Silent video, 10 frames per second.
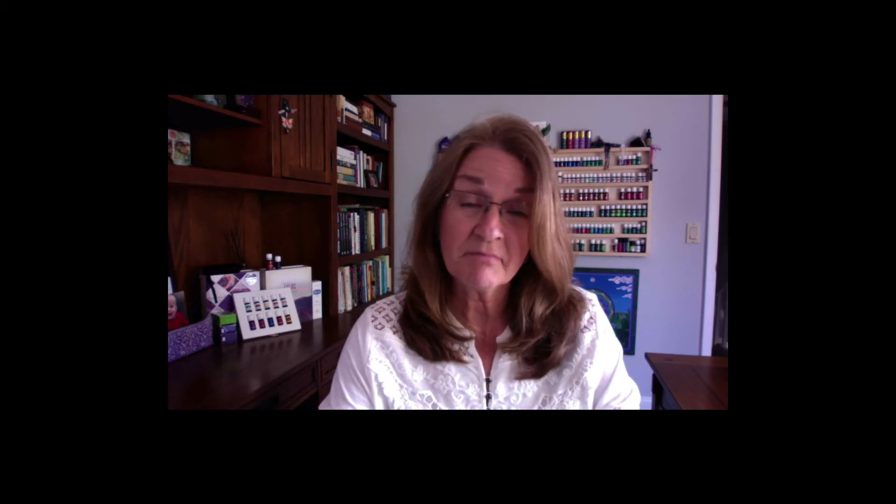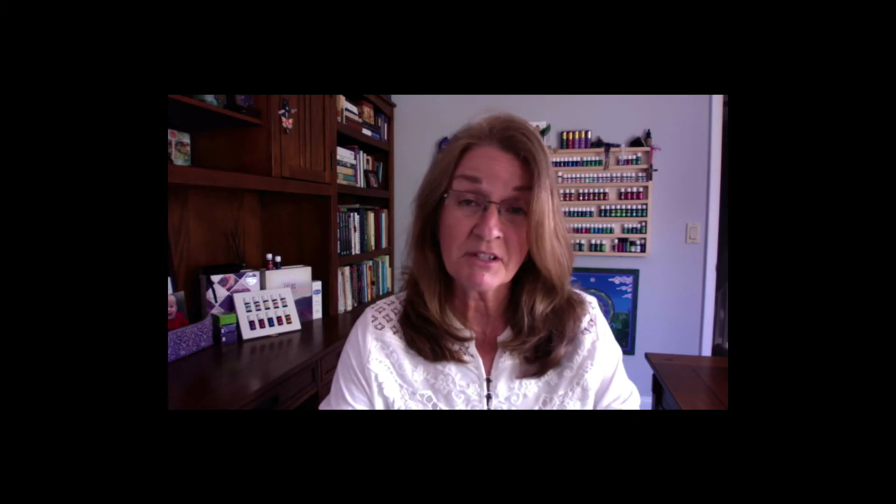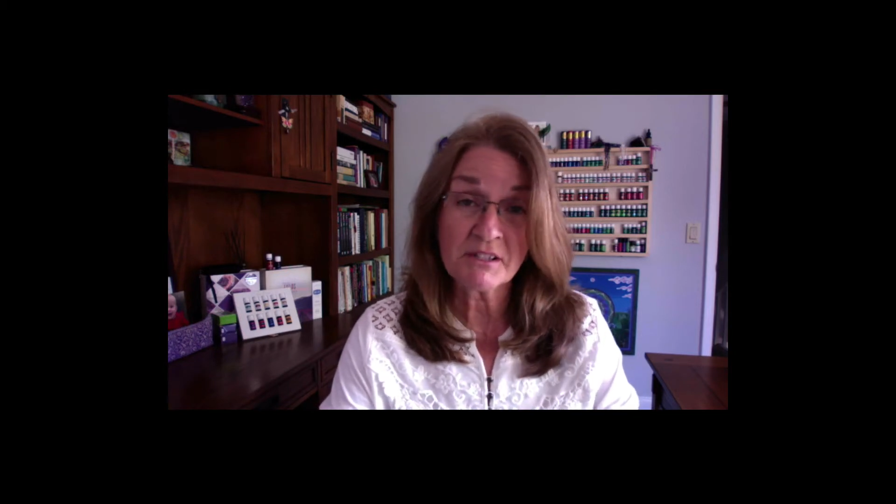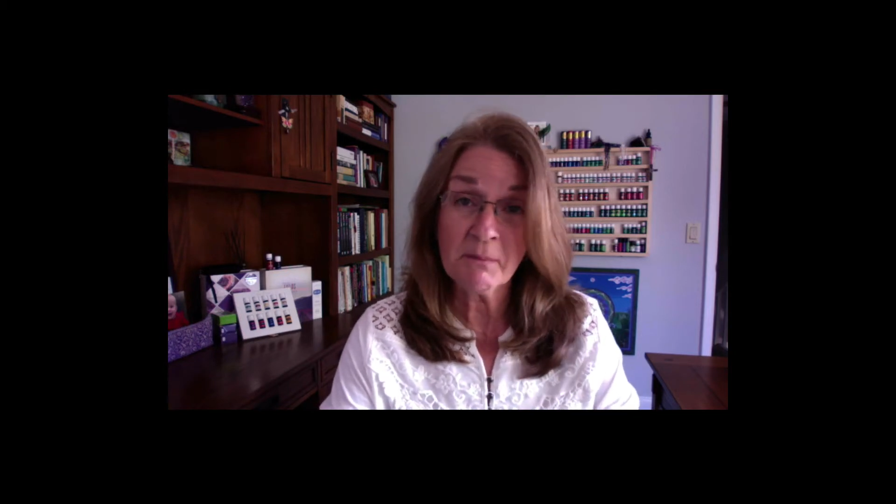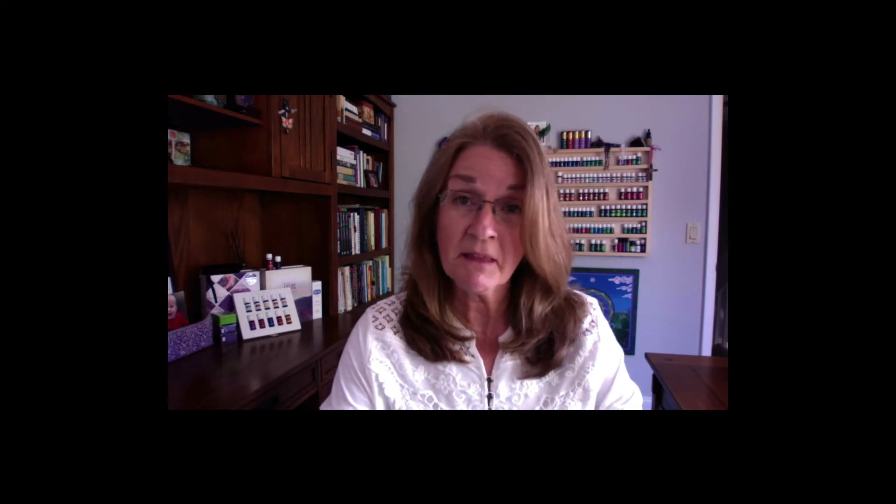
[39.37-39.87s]

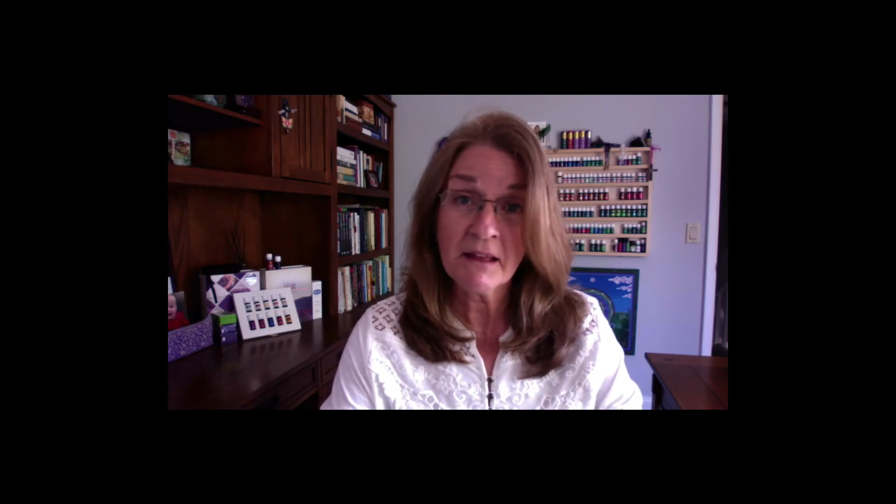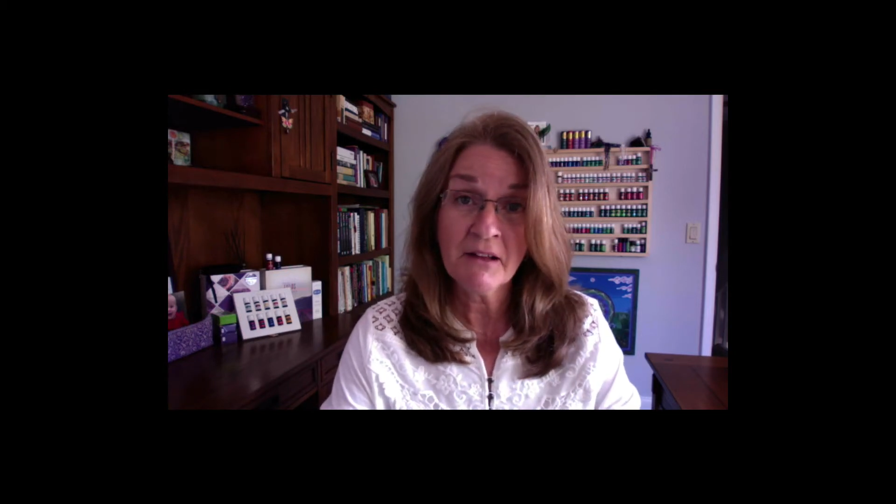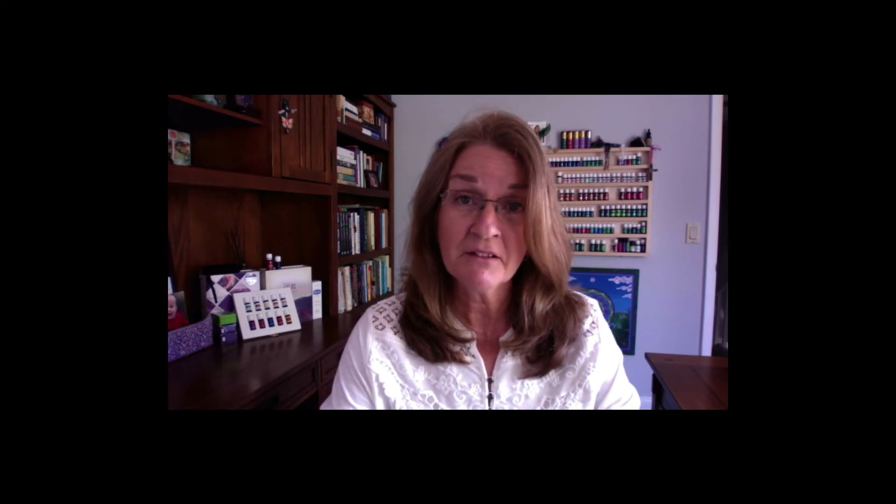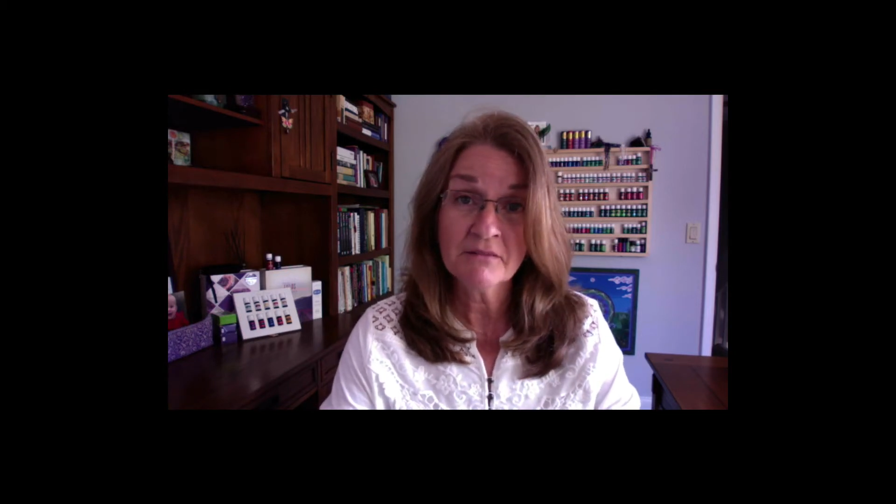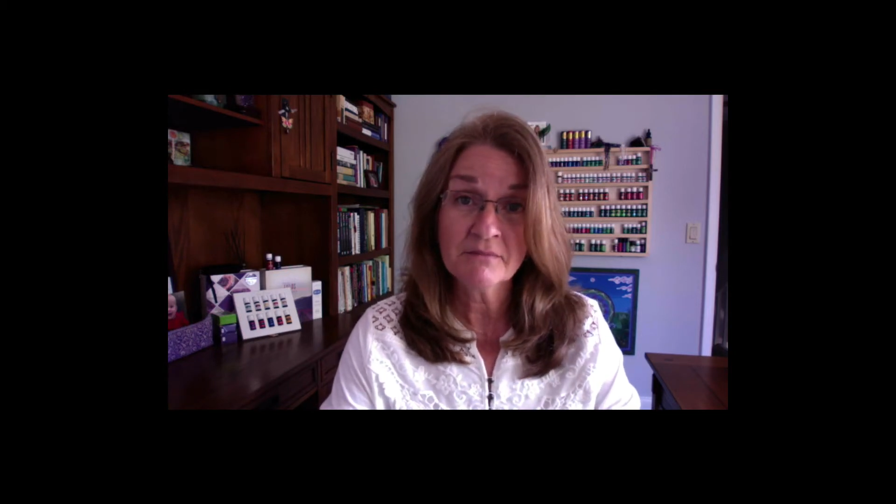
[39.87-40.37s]
put something
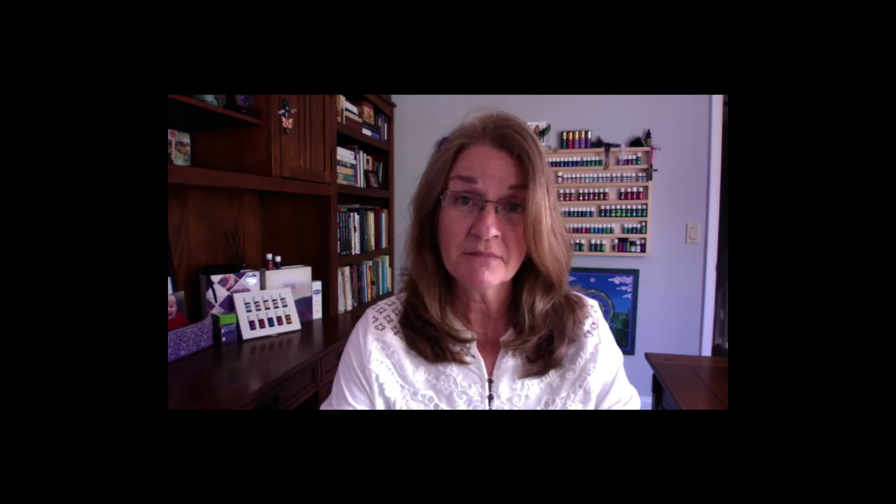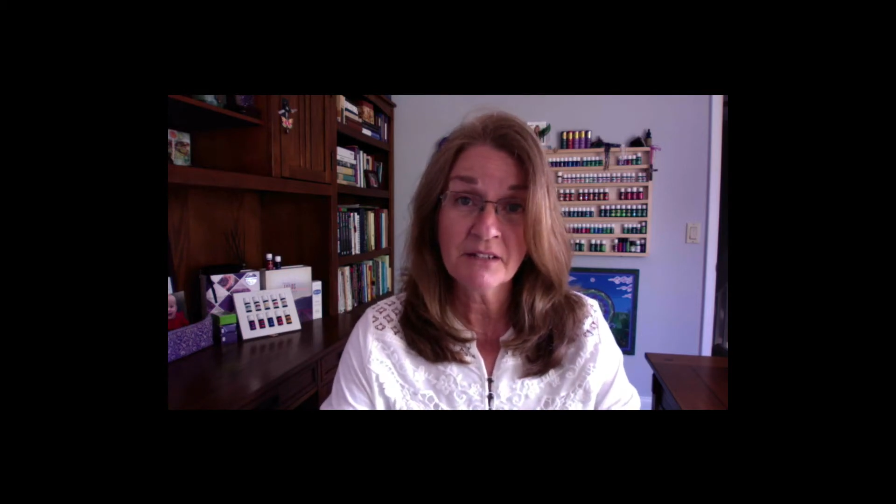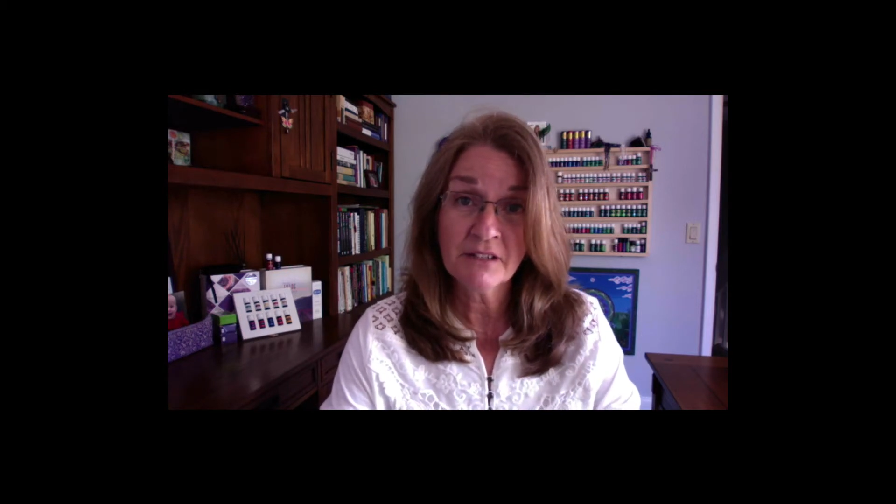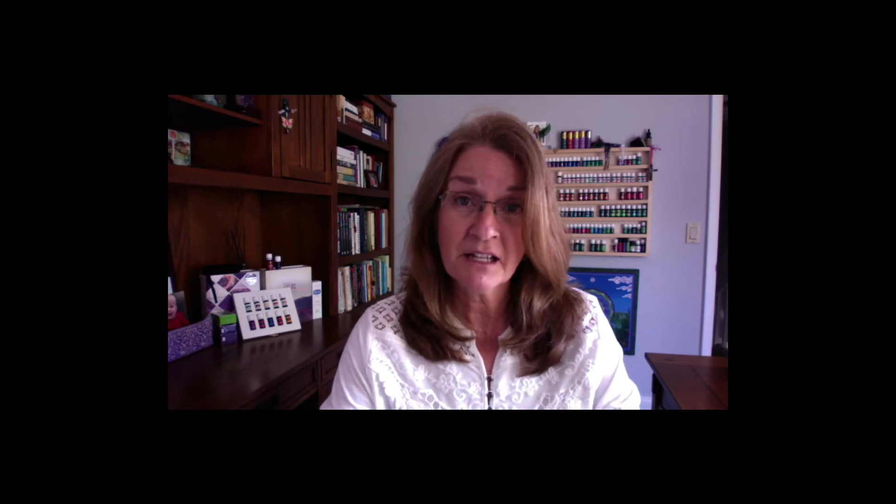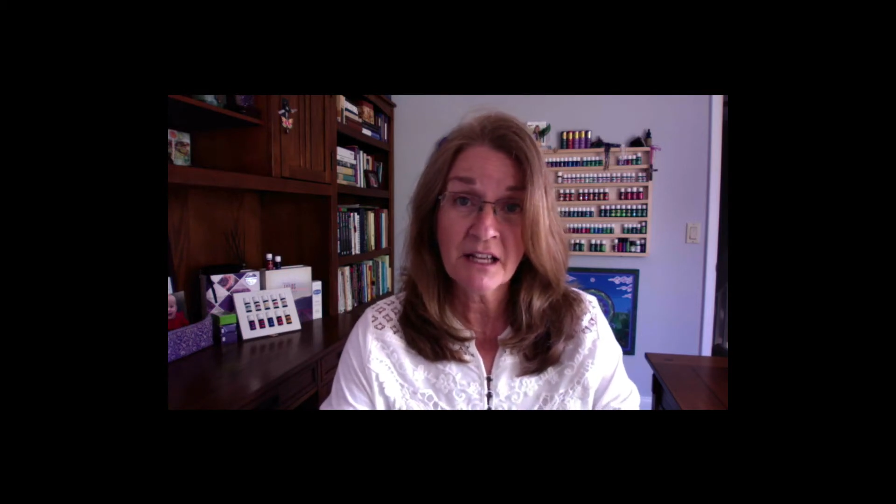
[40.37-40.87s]
out
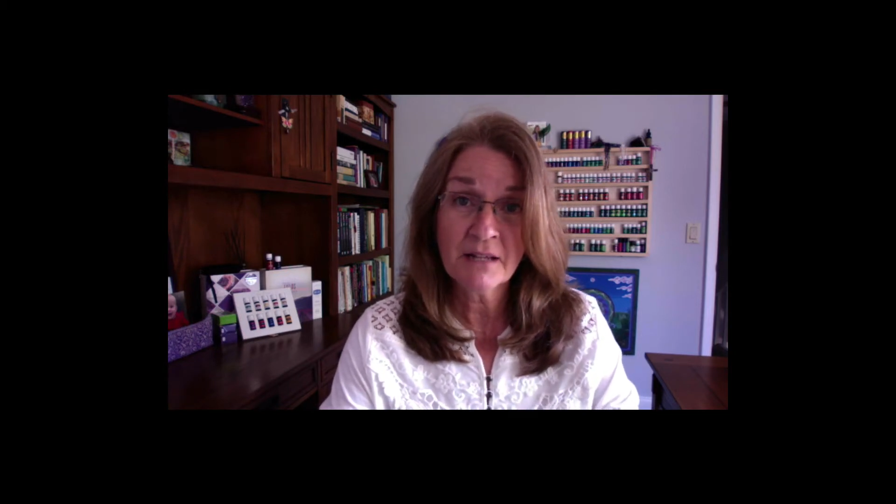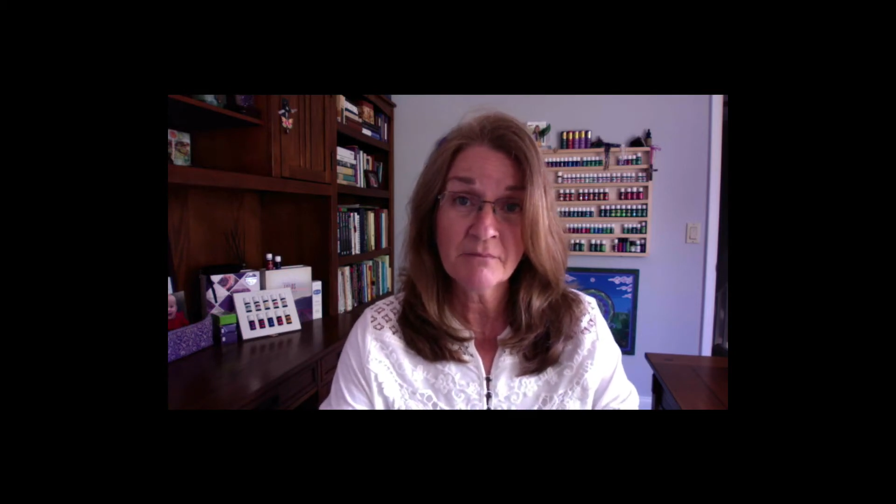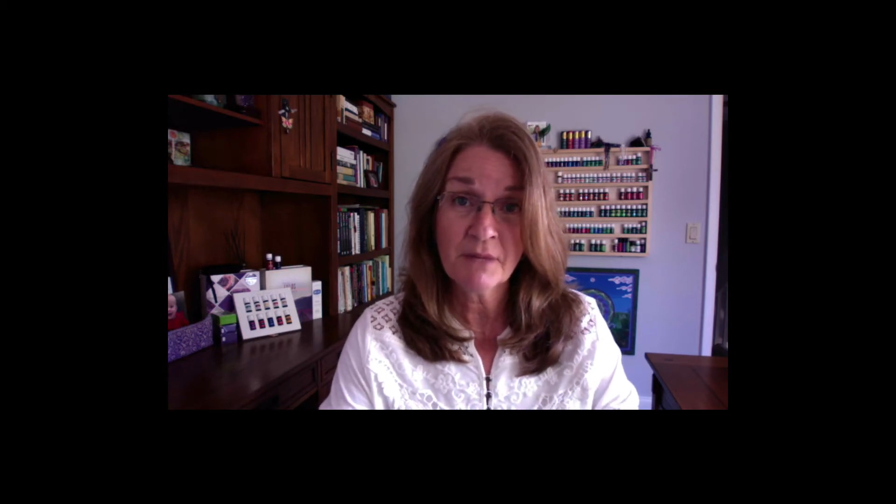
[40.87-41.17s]
every day,